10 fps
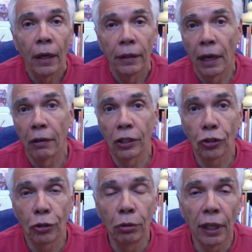Now, it is
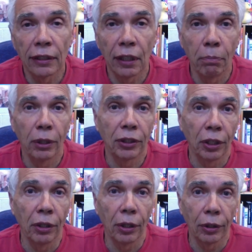true that some
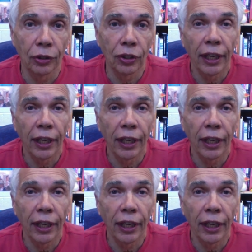materials